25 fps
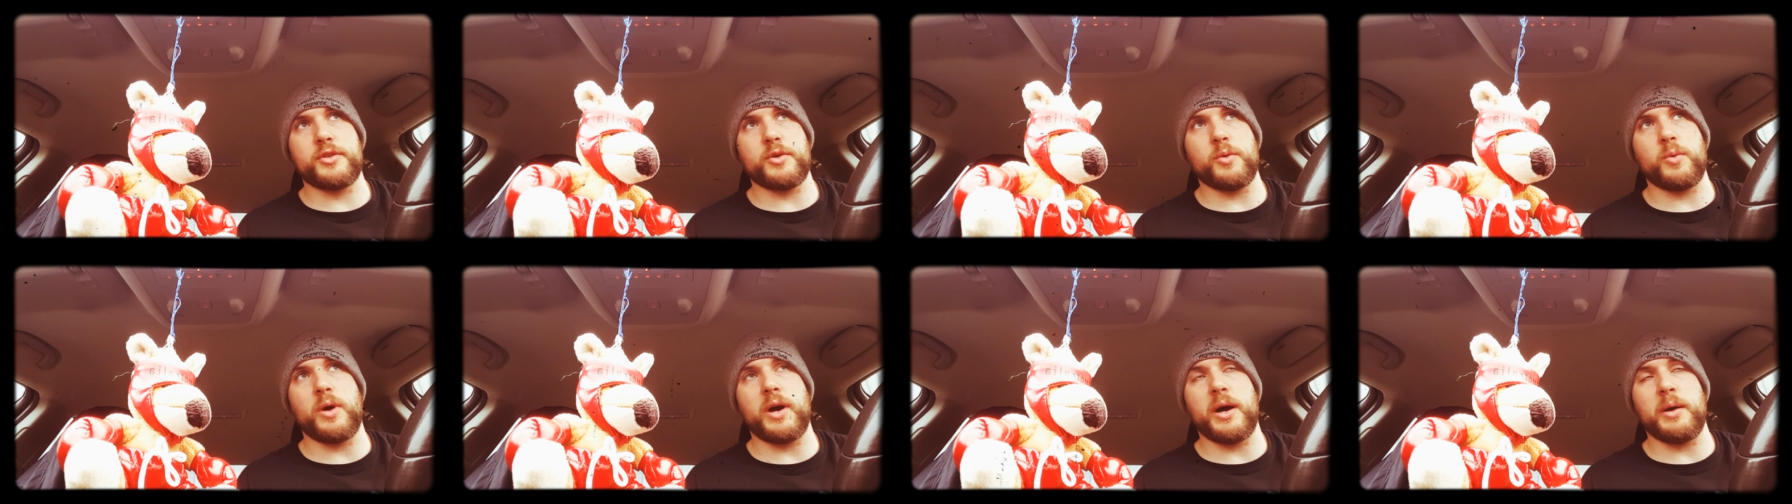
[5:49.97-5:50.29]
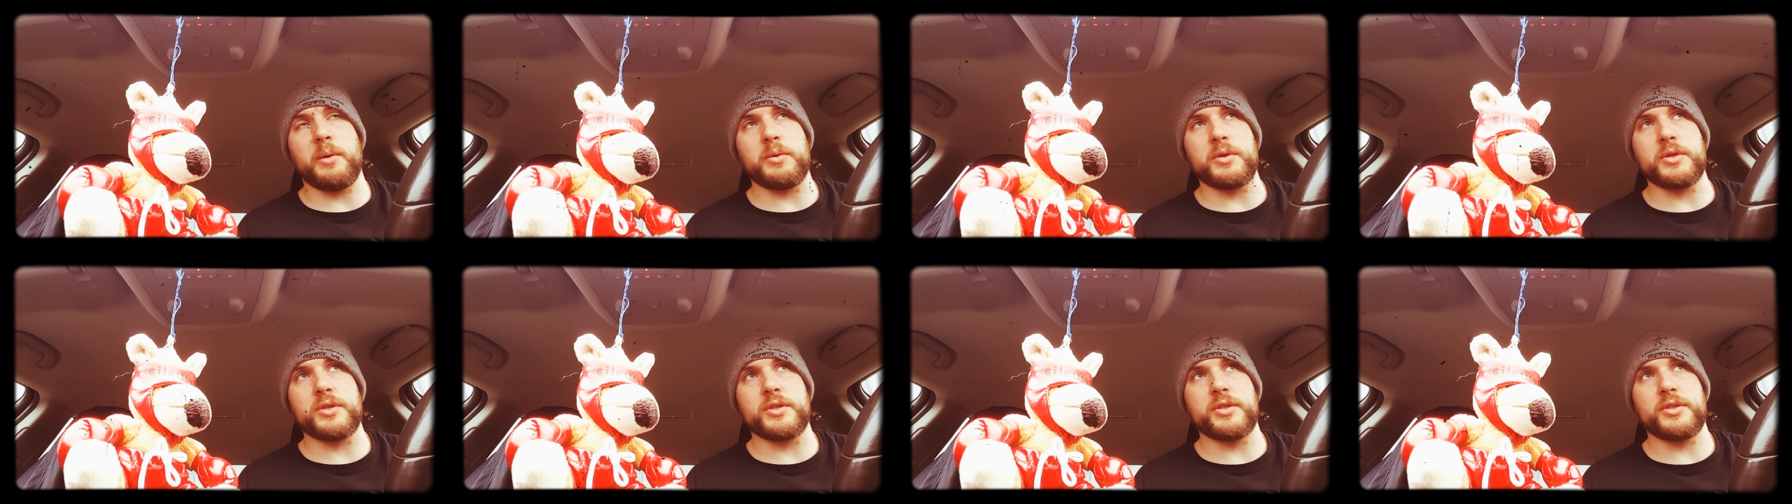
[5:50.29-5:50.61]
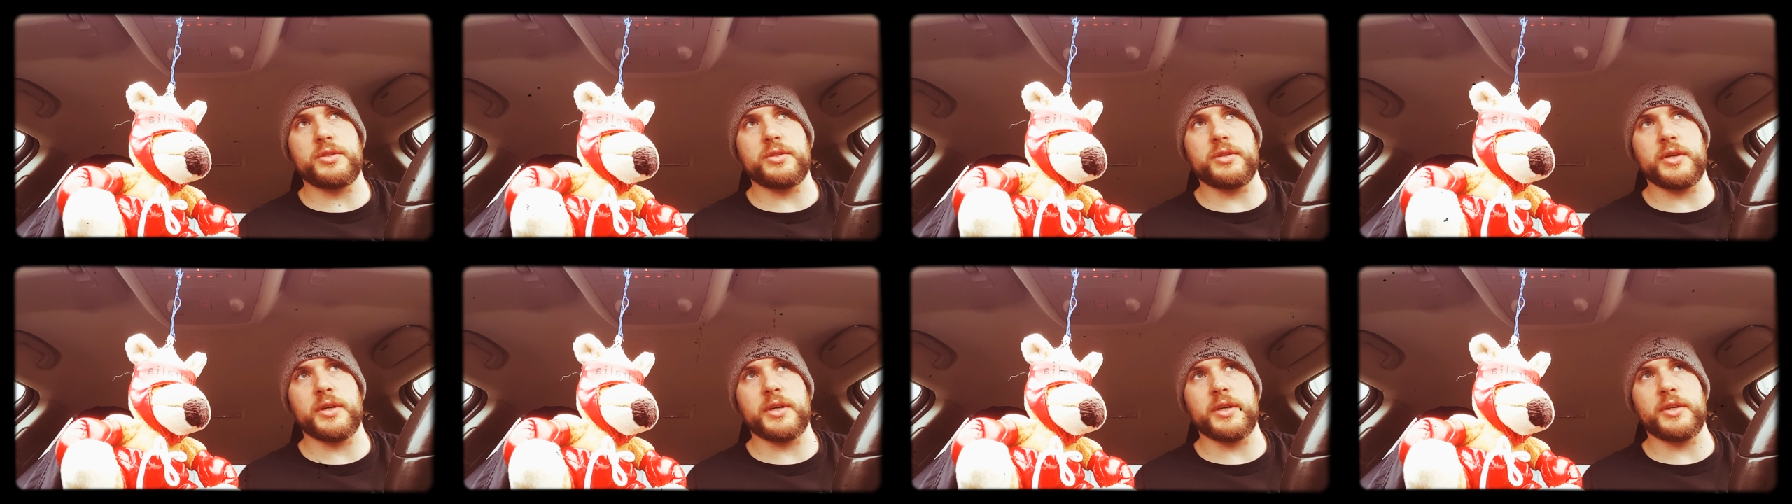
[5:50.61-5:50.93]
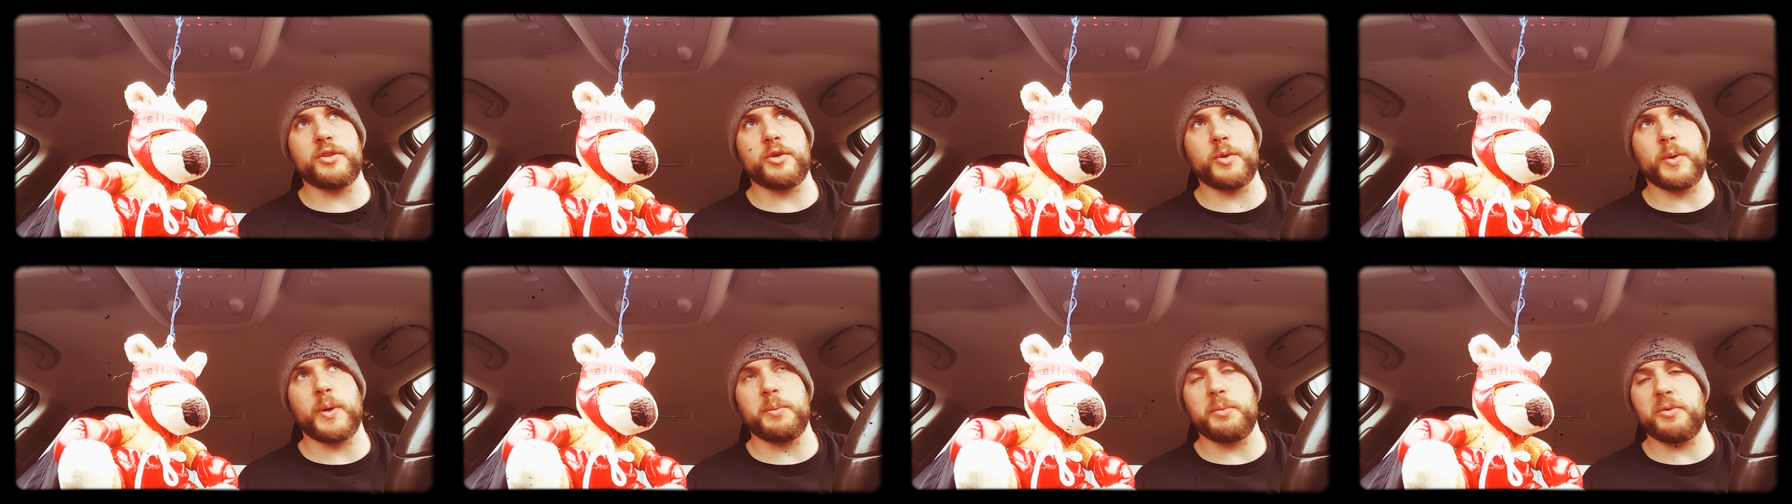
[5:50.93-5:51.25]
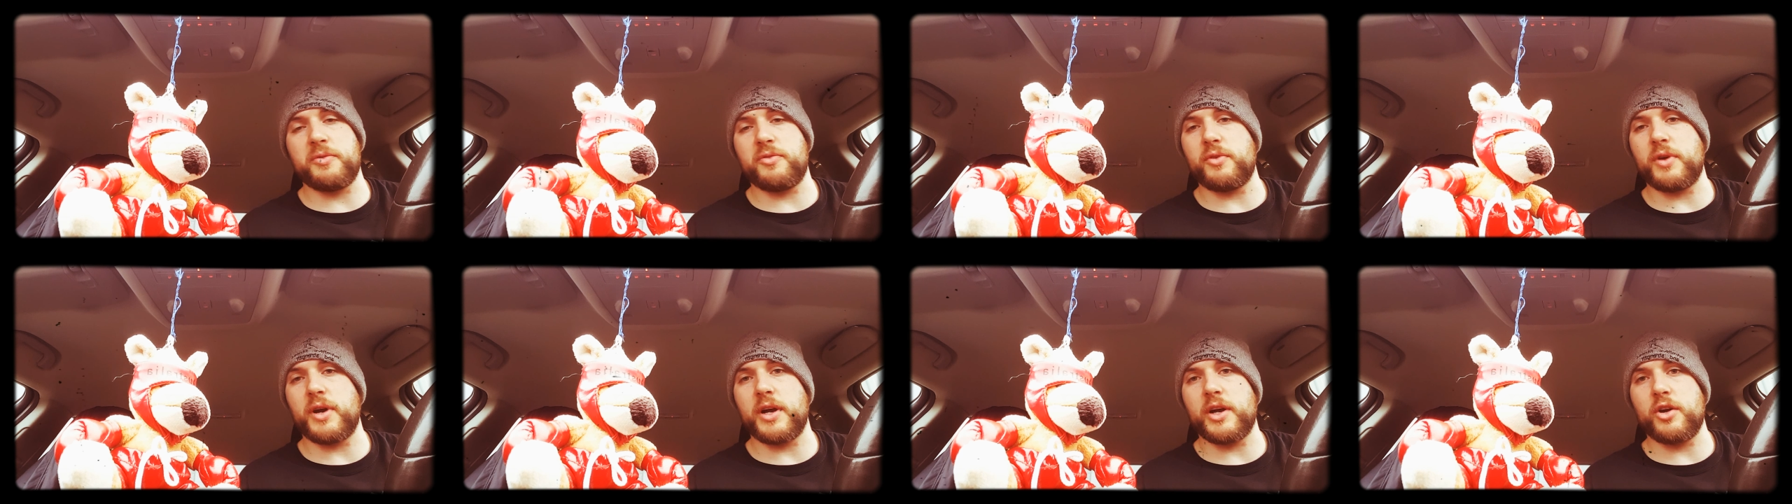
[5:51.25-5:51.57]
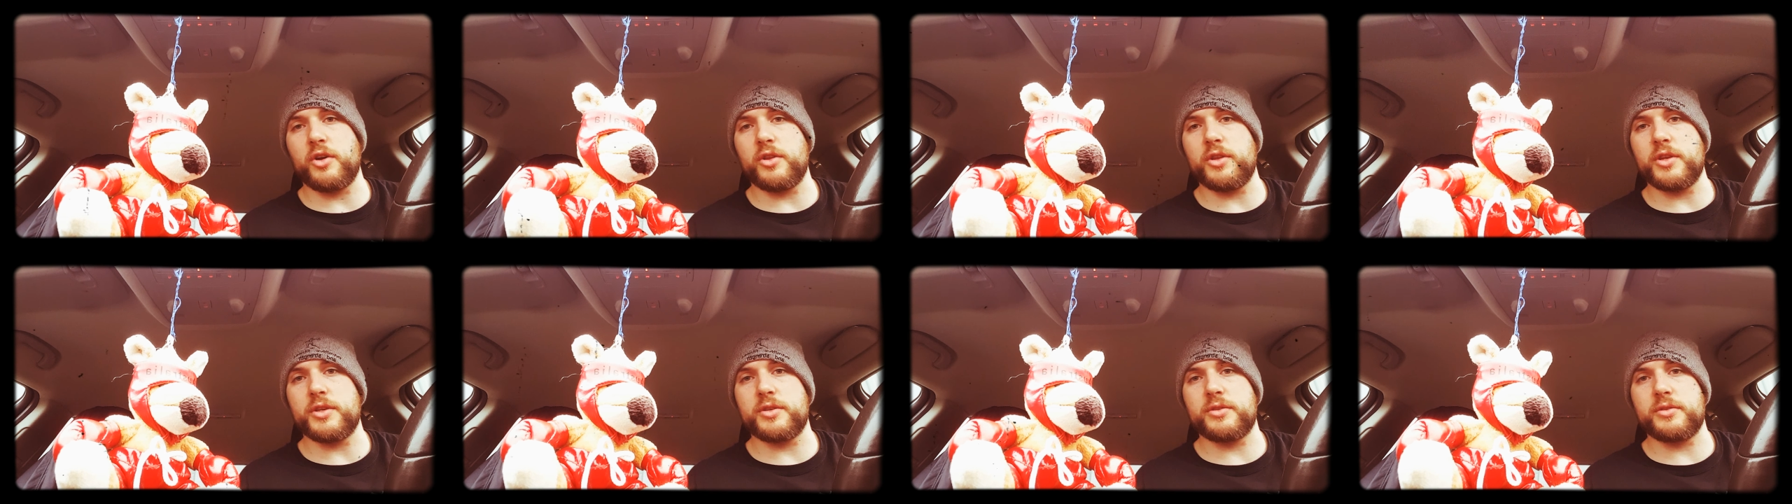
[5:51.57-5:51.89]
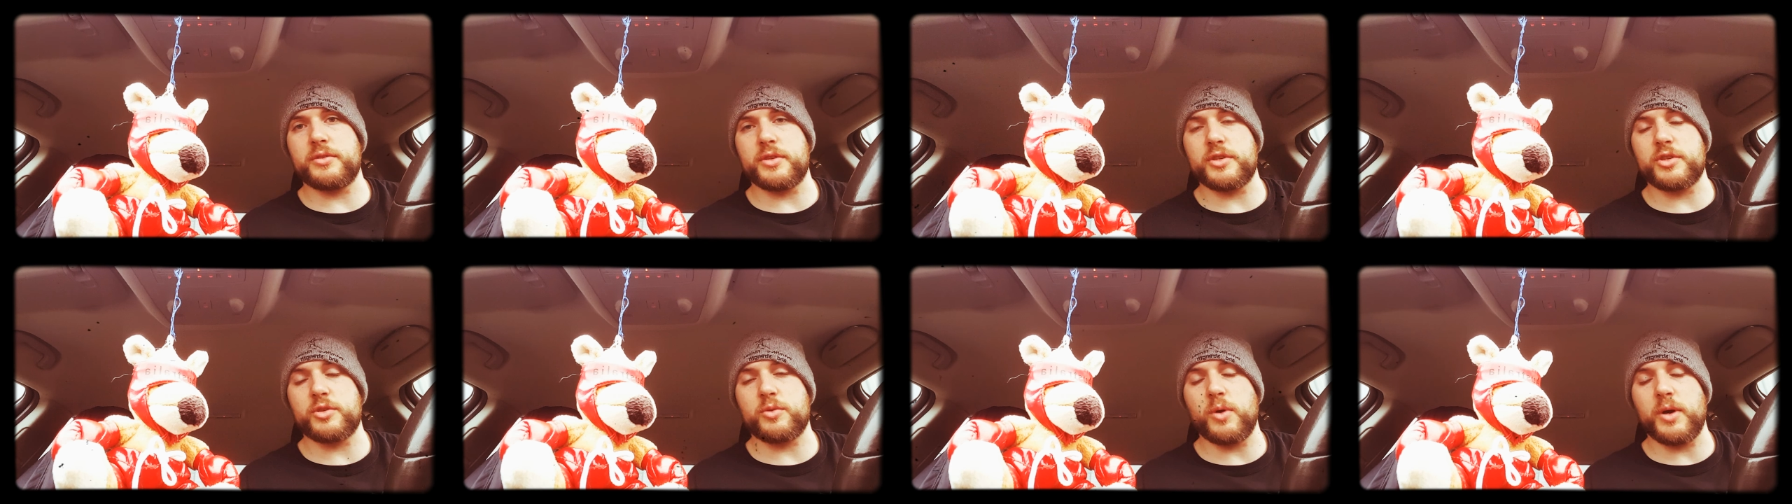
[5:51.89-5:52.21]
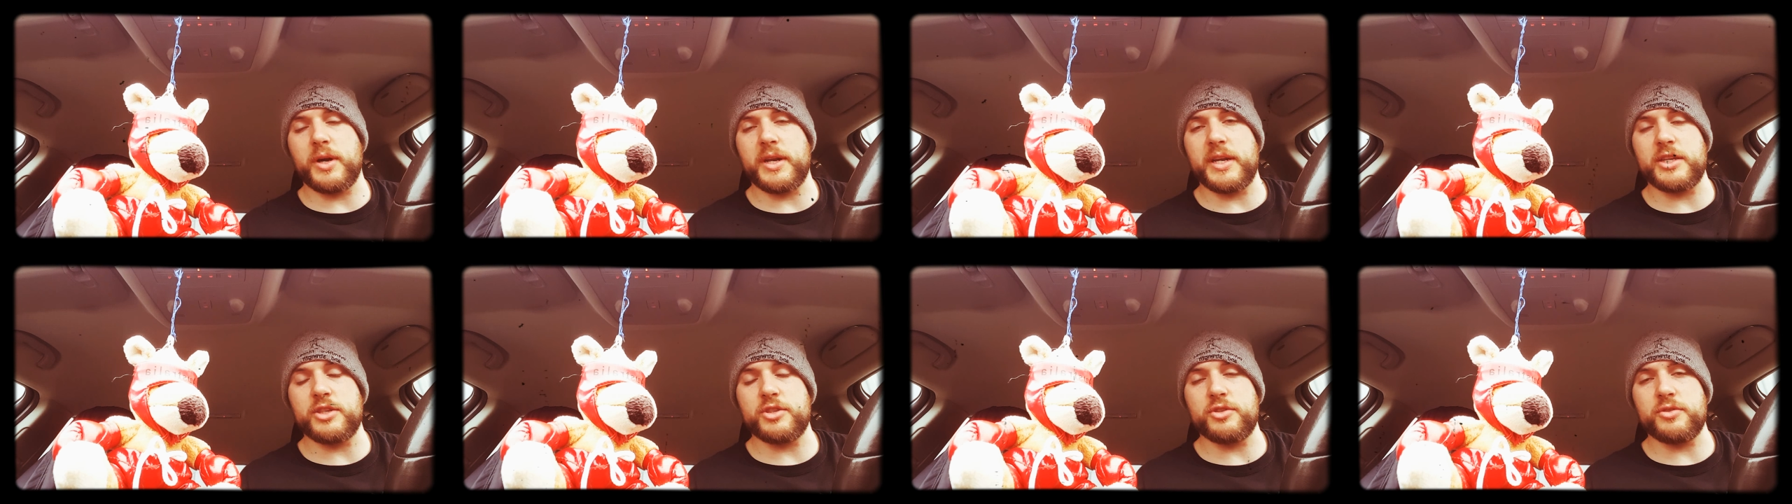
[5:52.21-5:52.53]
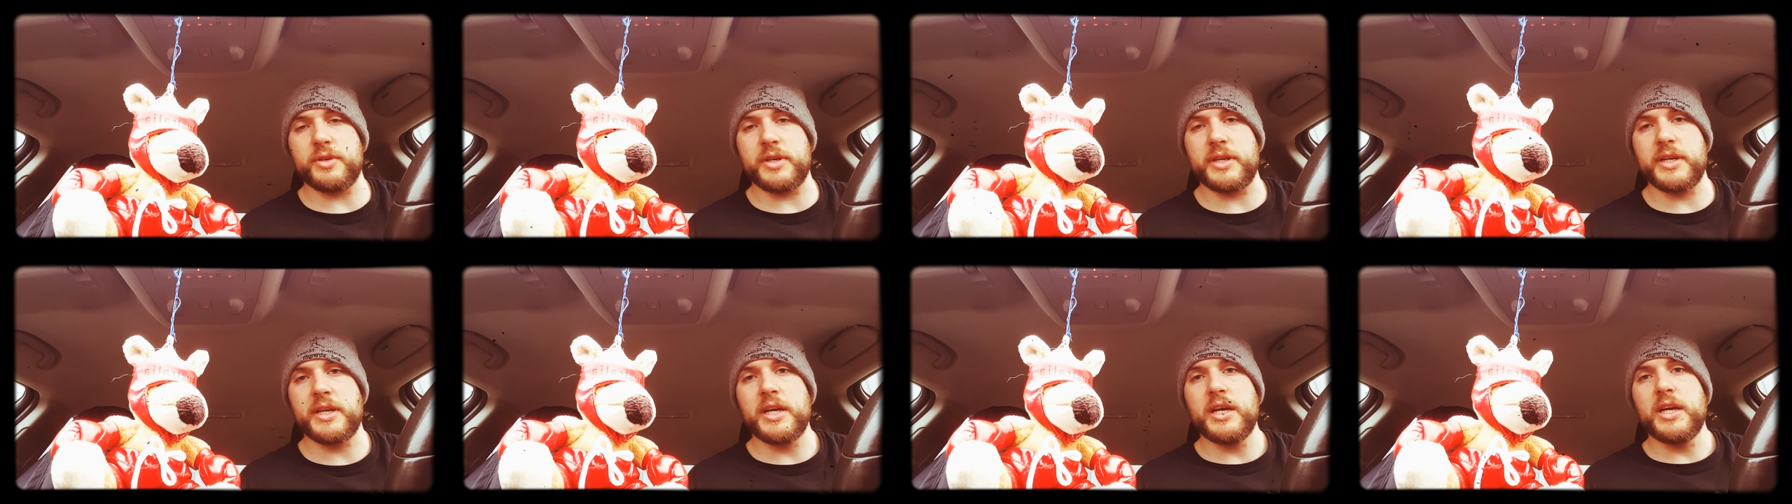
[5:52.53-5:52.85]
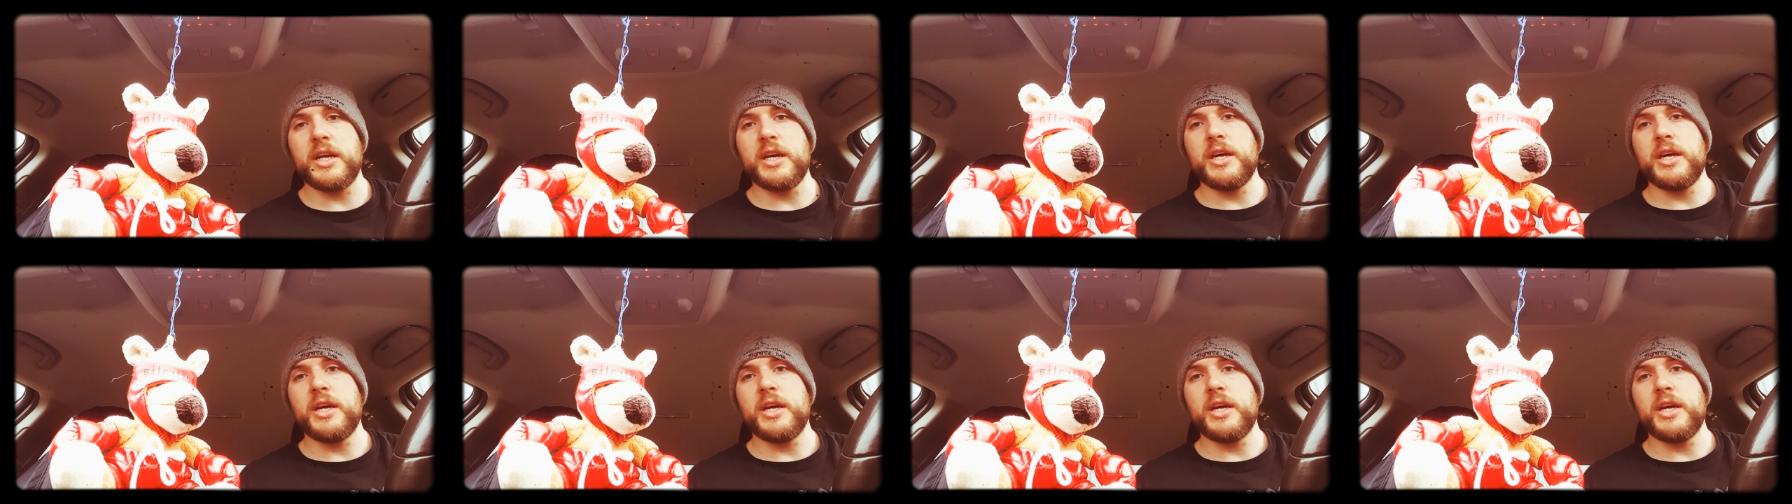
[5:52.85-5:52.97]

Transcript: what I was doing before I got the squatting injury.